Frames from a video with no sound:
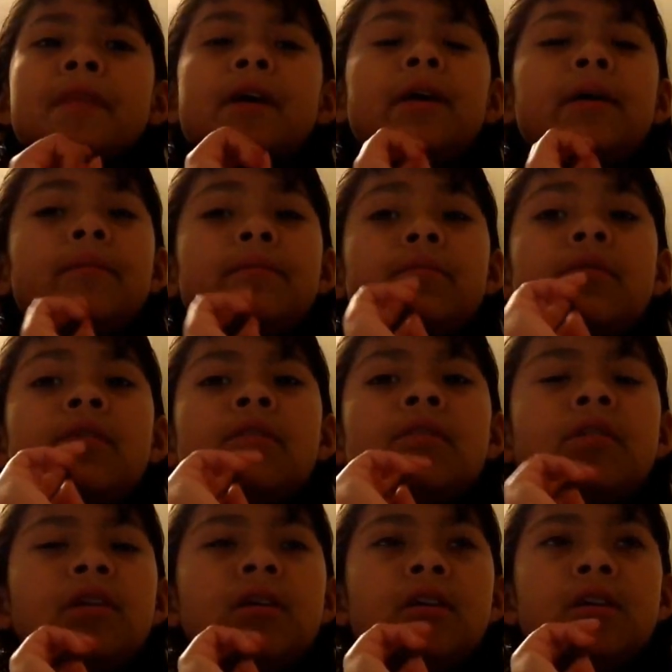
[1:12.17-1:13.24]
um
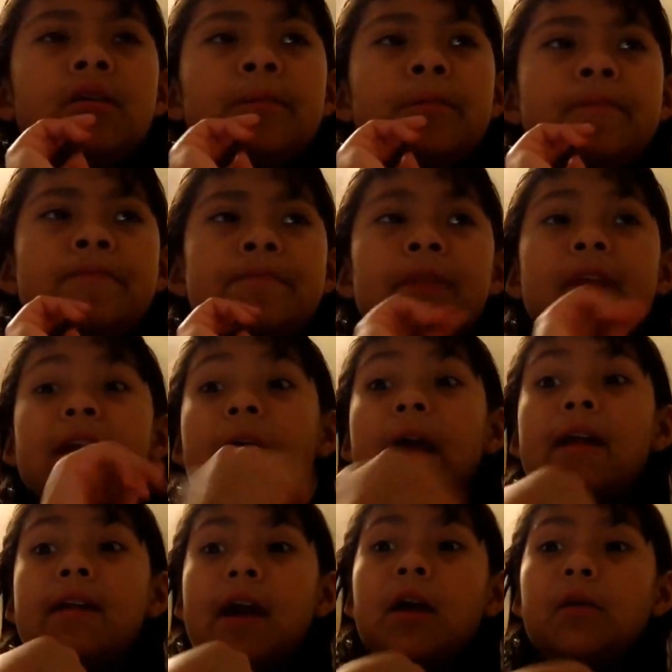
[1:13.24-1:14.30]
um
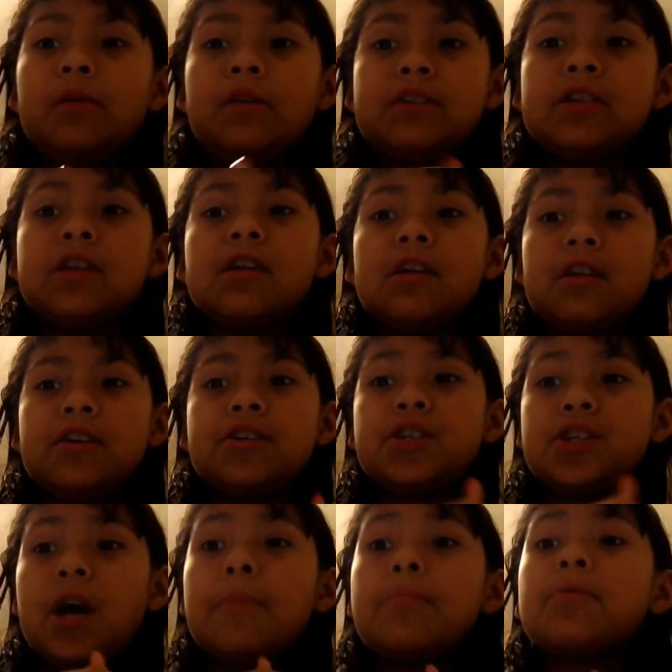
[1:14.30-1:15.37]
and I would suddenly
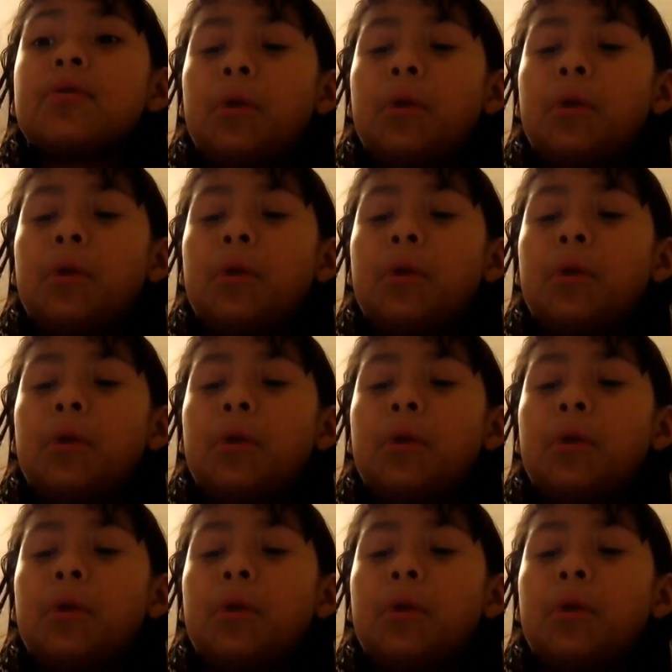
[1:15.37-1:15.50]
stop